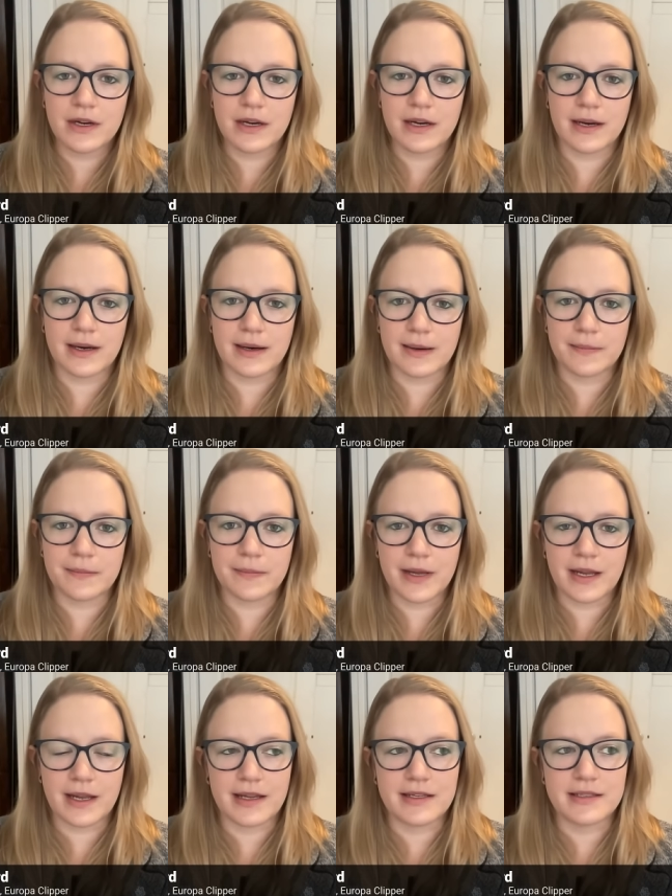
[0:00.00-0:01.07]

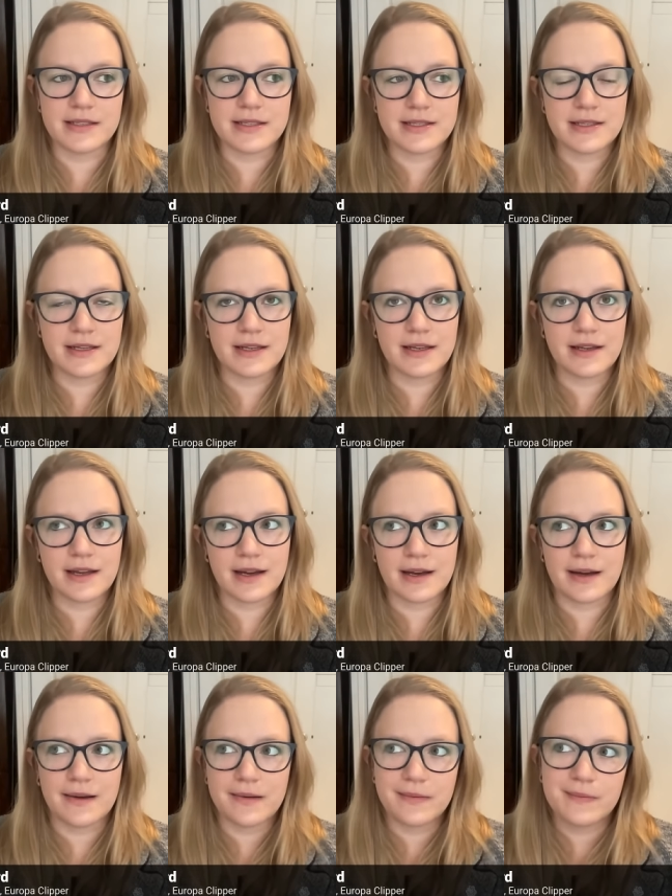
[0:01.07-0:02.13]

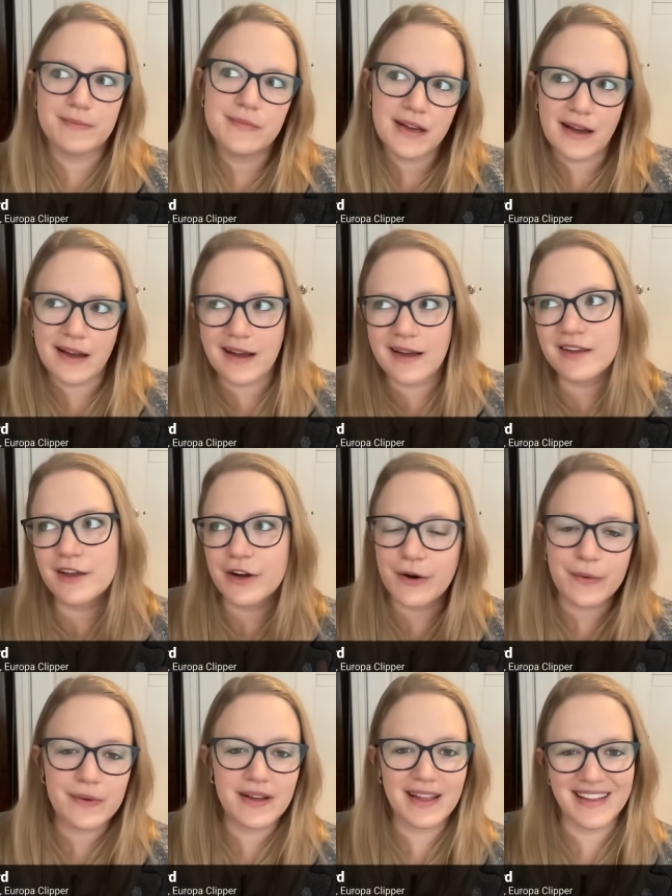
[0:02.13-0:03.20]
I
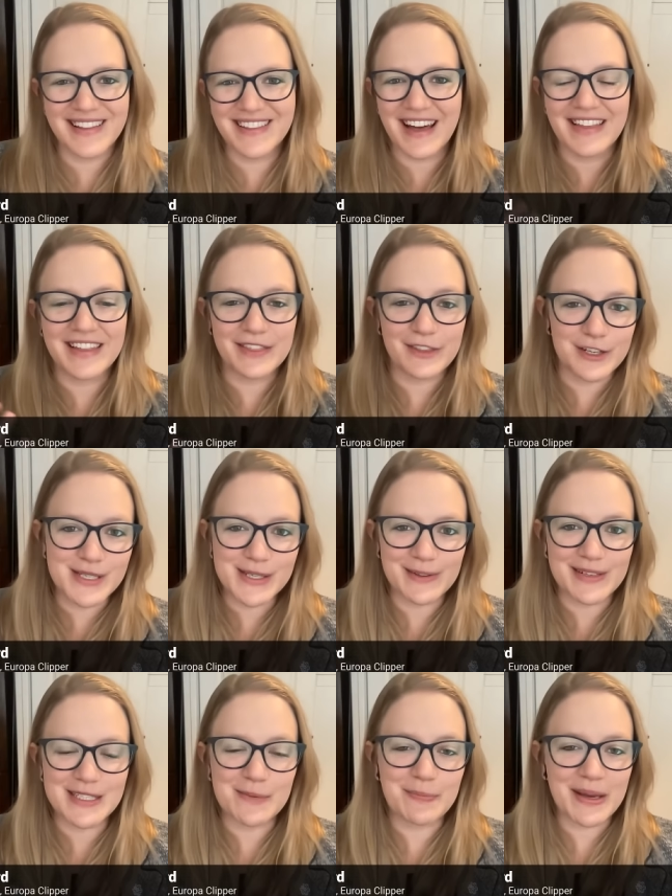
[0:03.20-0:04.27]
think there's still
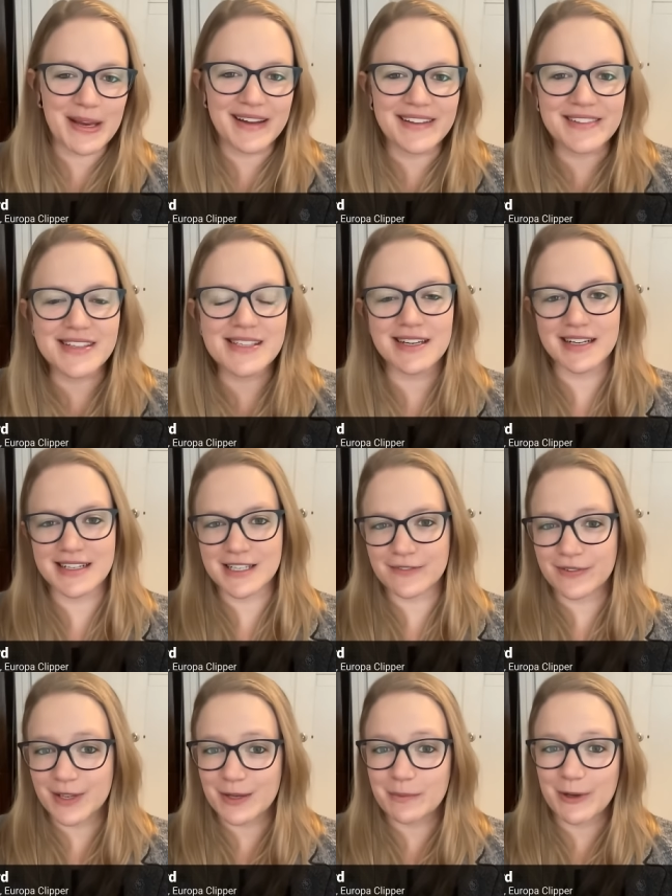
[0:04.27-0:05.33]
a debate in the
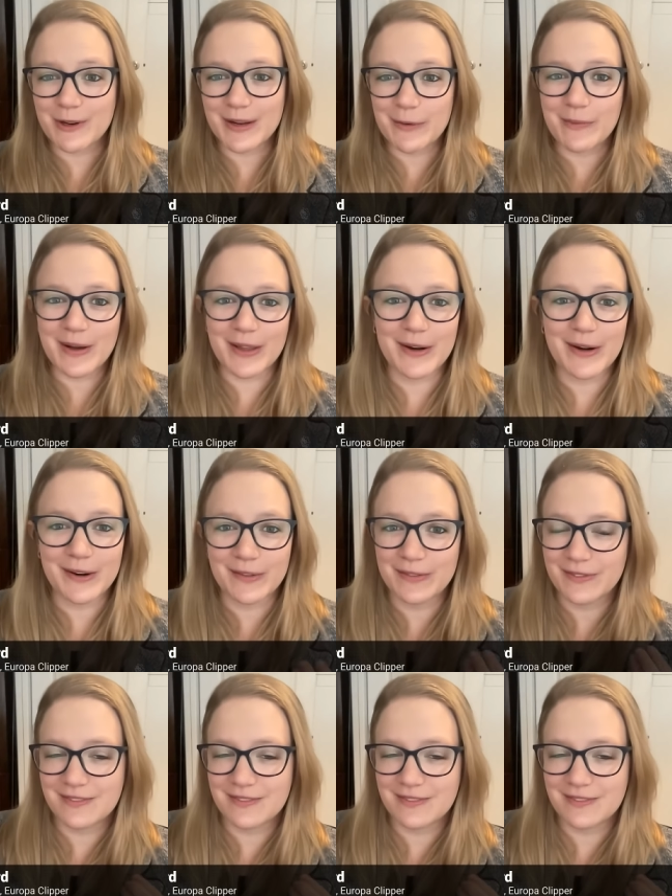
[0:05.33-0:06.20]
scientific community whether